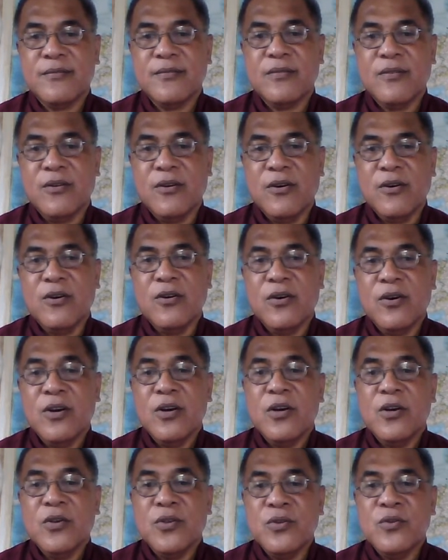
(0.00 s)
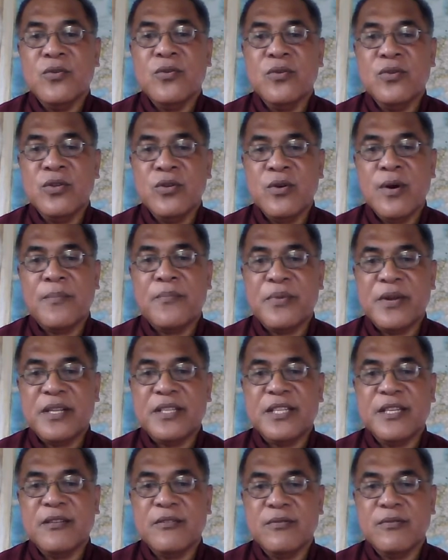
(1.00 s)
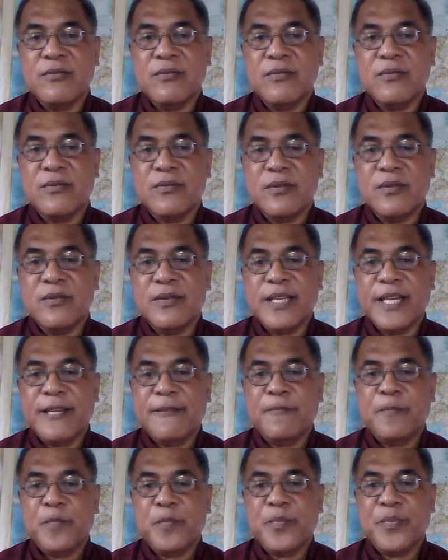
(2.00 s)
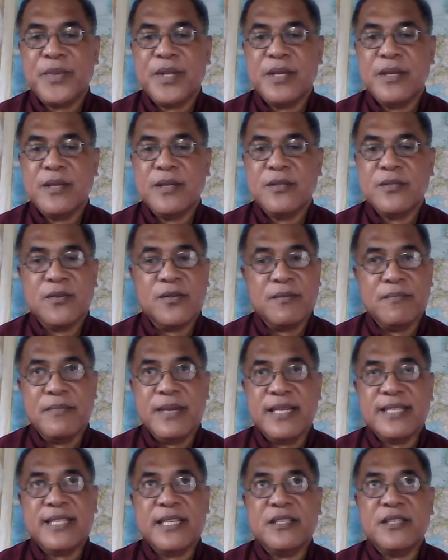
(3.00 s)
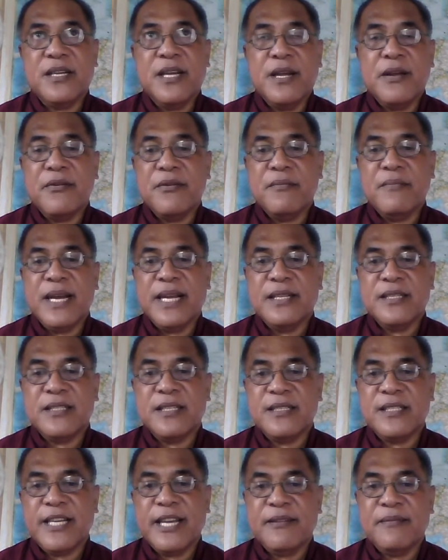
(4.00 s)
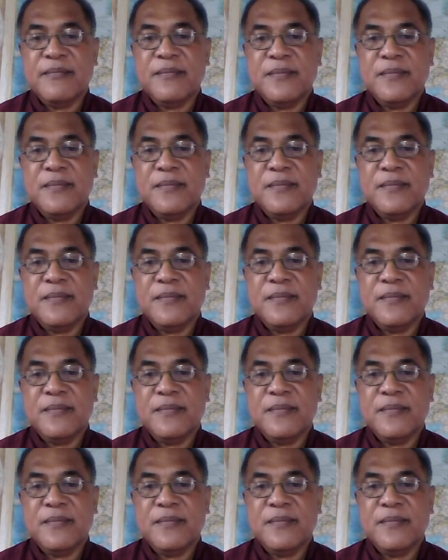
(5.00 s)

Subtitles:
or you are preaching to today. So the message remains the same.